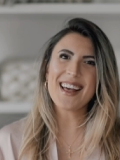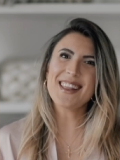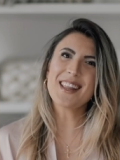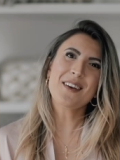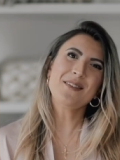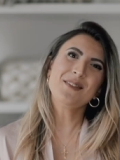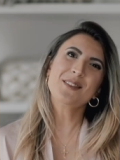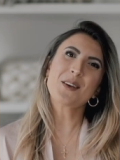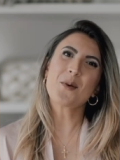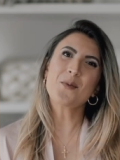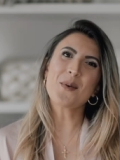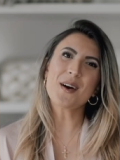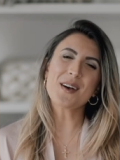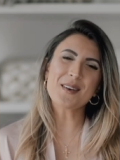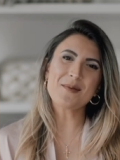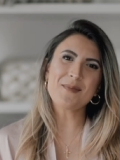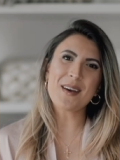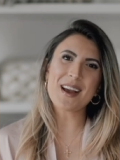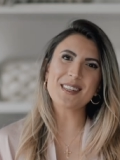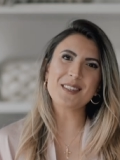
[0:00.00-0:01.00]
Hi loves,
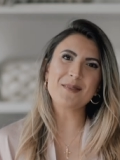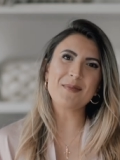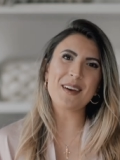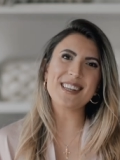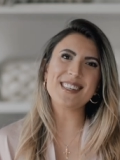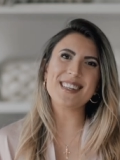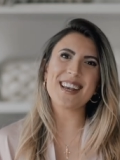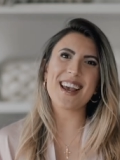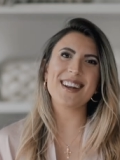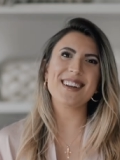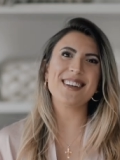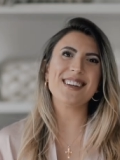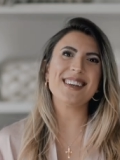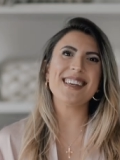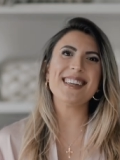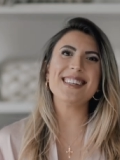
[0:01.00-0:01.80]
welcome back to my channel.